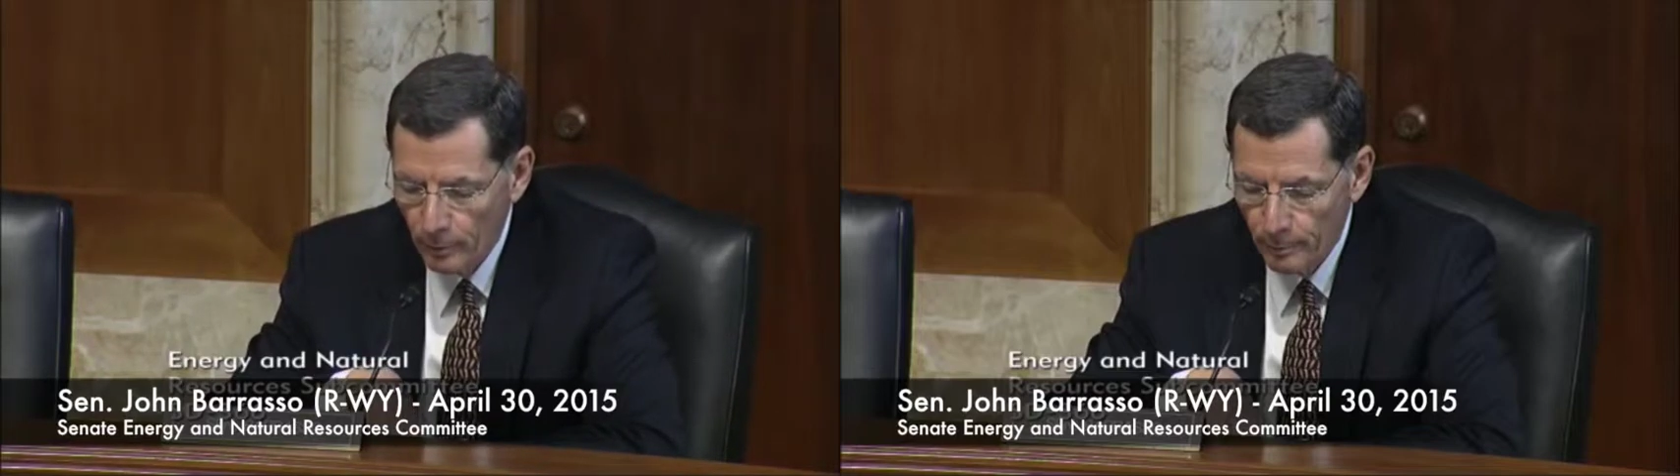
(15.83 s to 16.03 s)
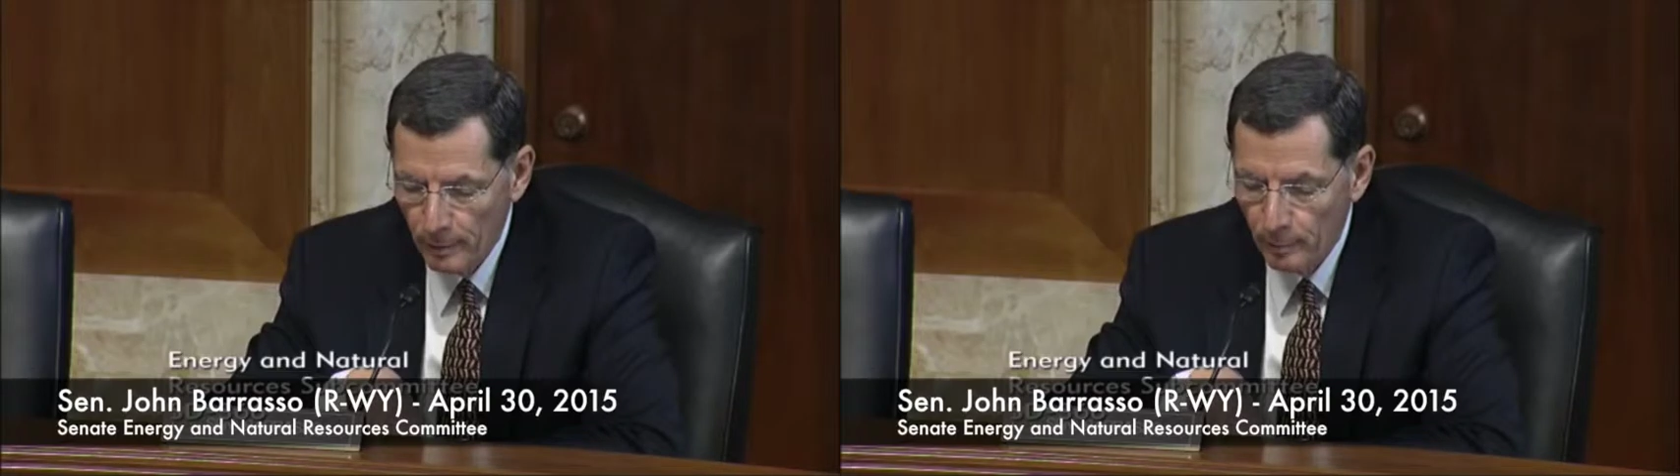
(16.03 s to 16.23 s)

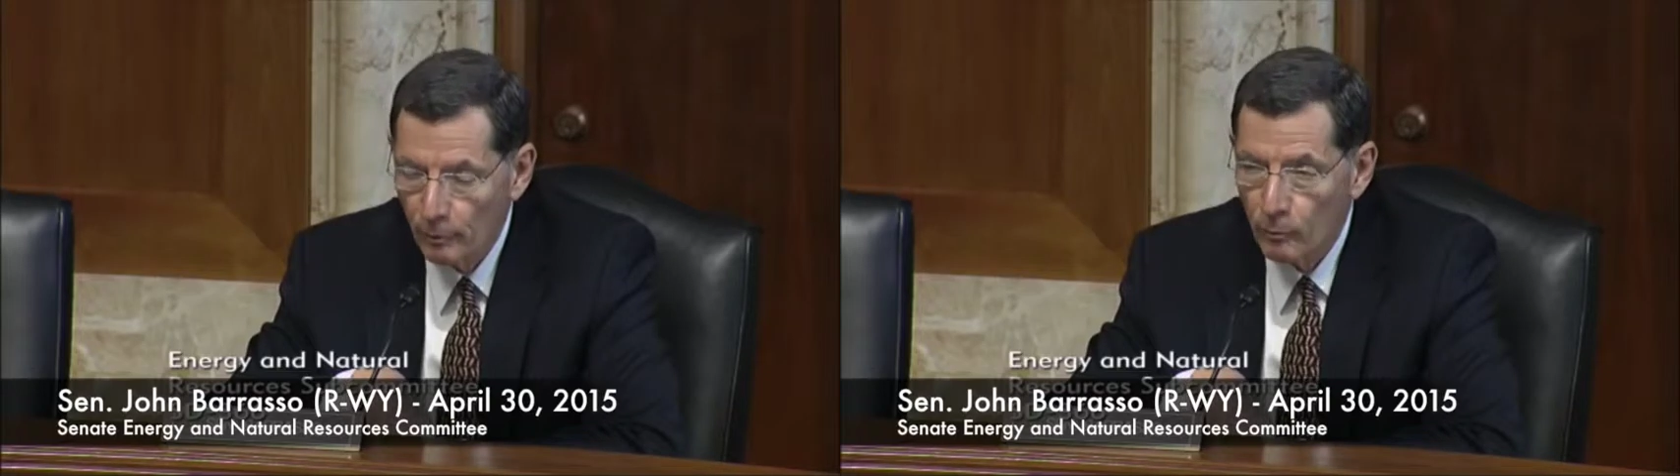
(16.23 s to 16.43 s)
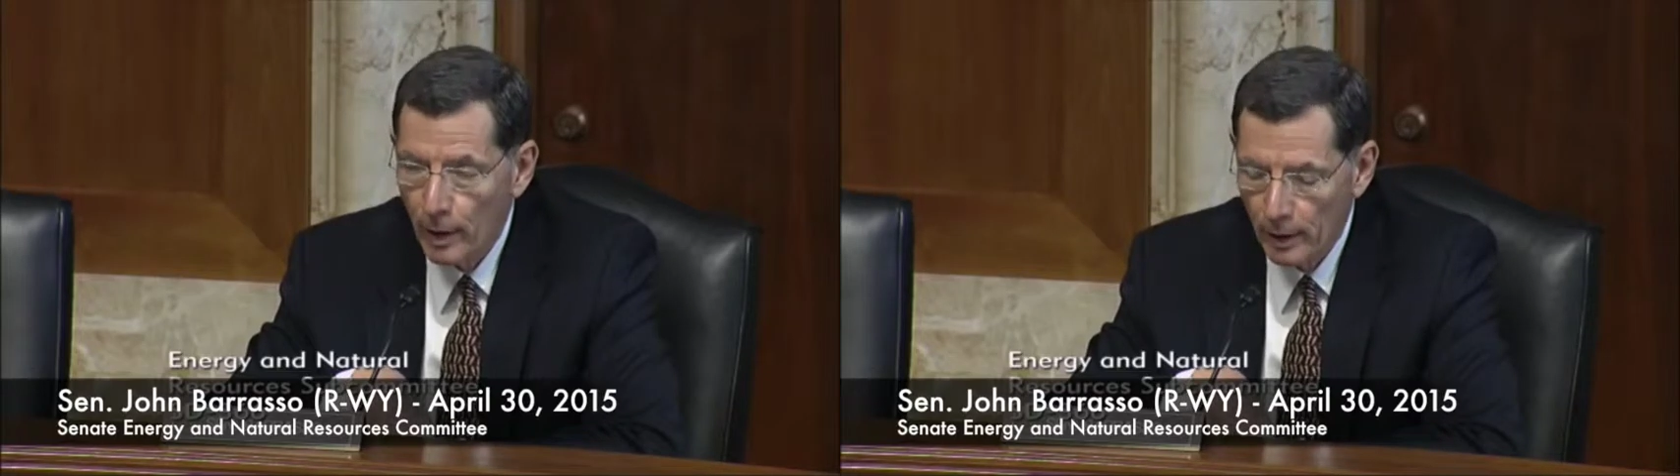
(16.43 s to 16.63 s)
on the
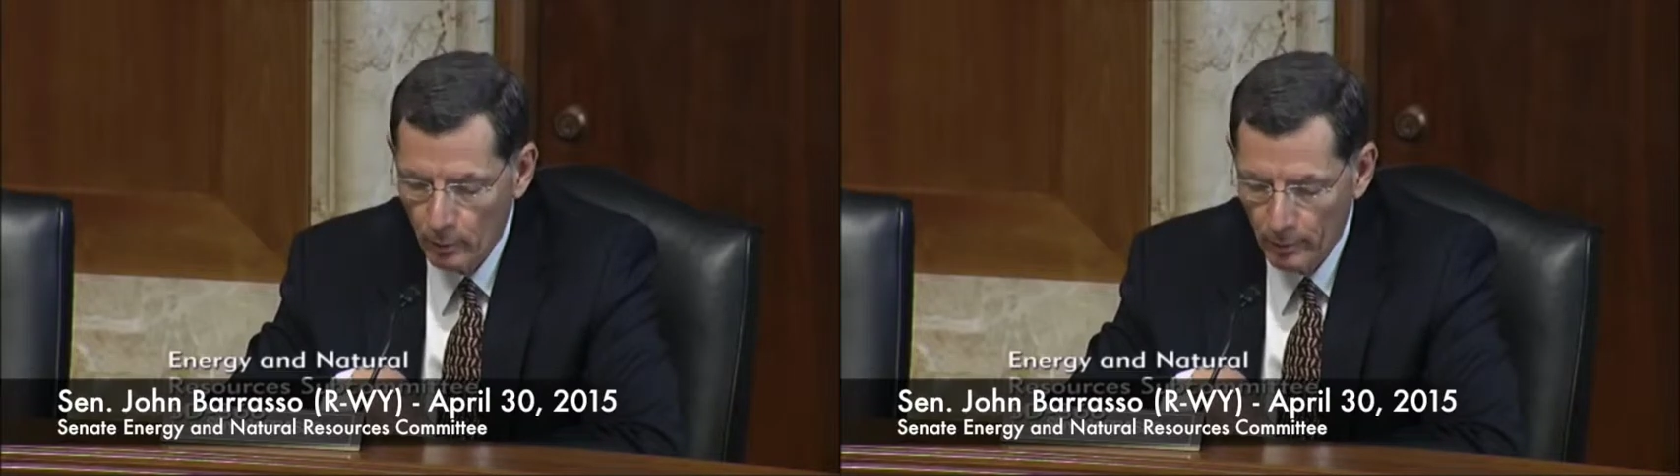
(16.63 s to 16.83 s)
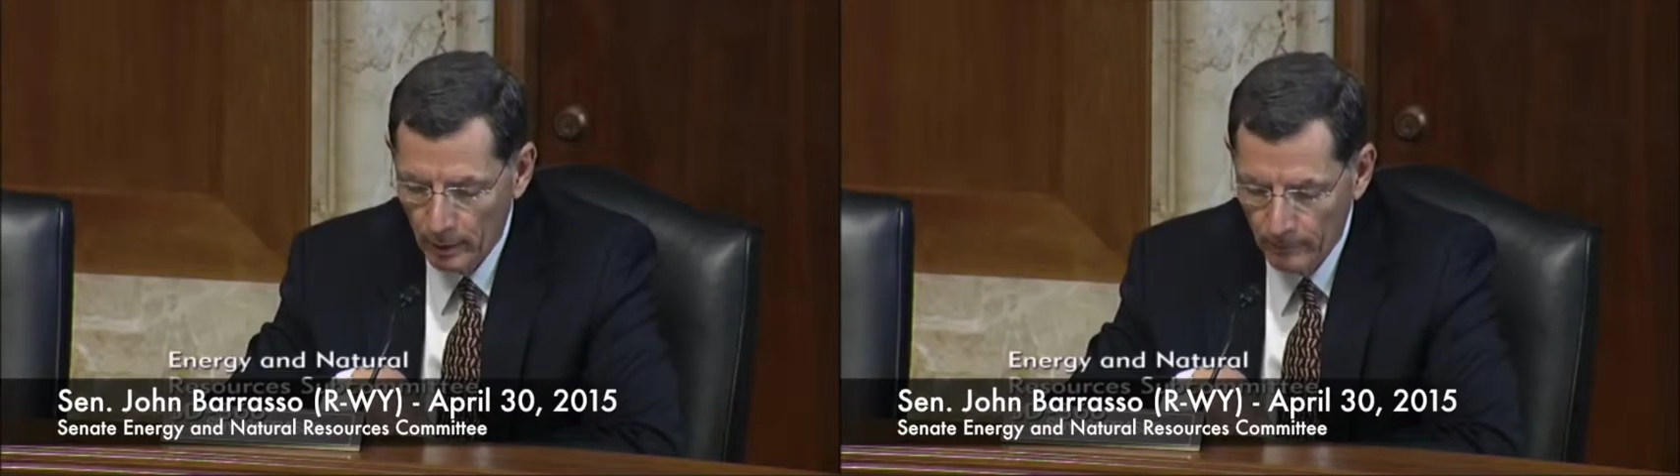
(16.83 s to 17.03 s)
people of
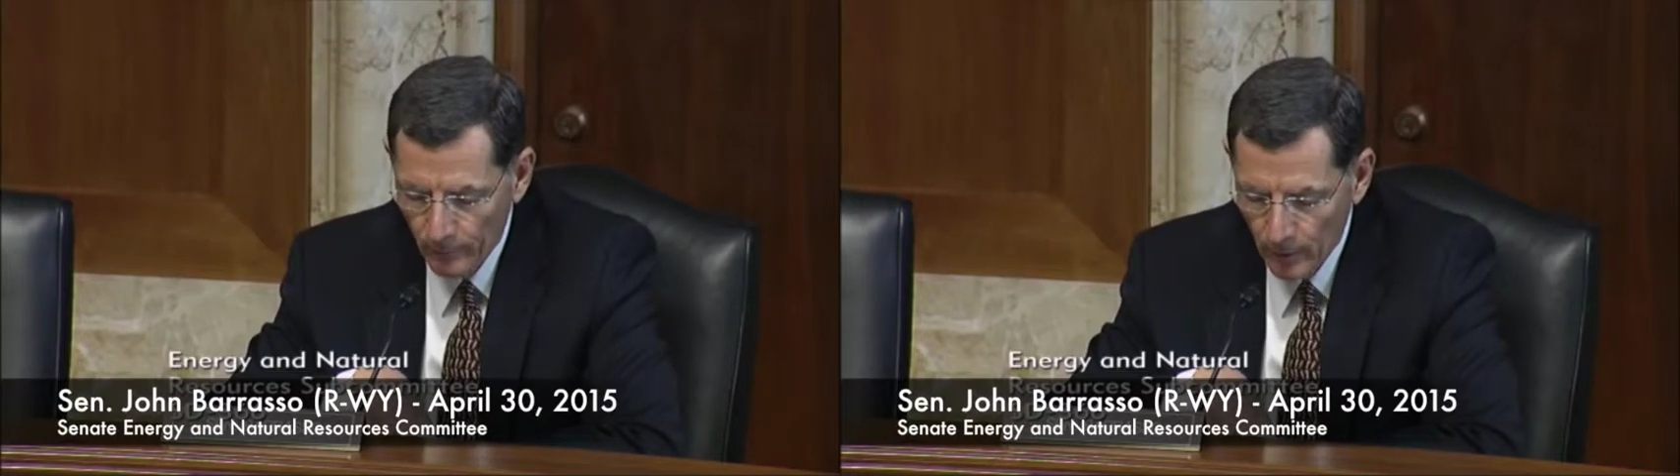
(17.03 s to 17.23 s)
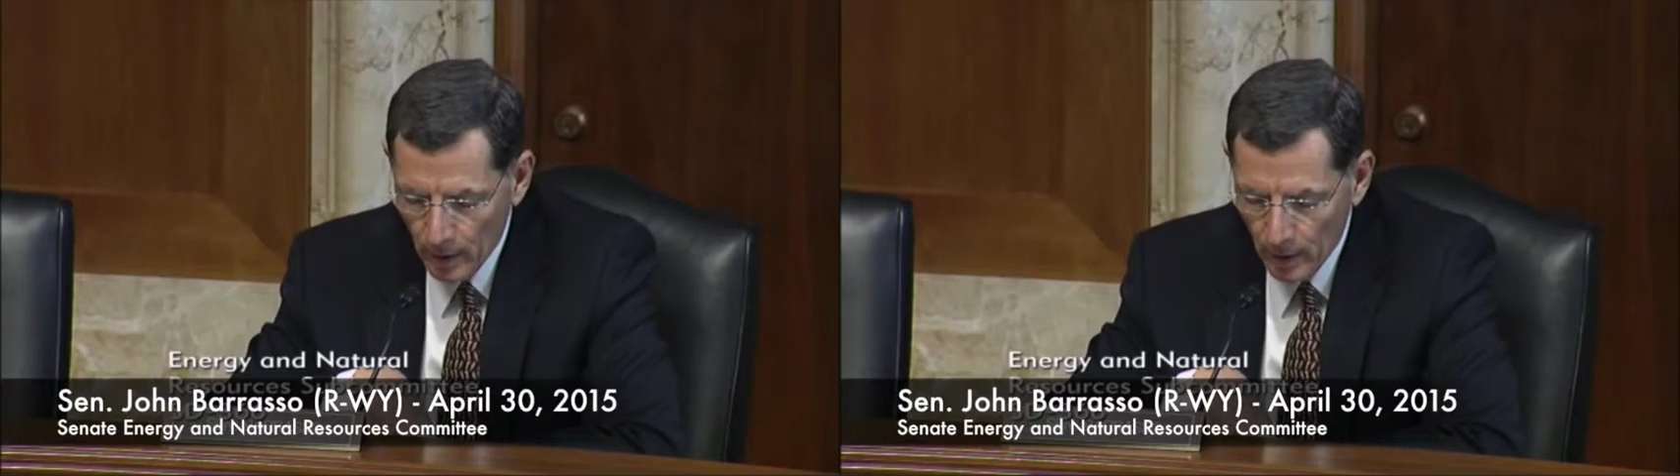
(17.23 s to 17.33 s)
Wyoming.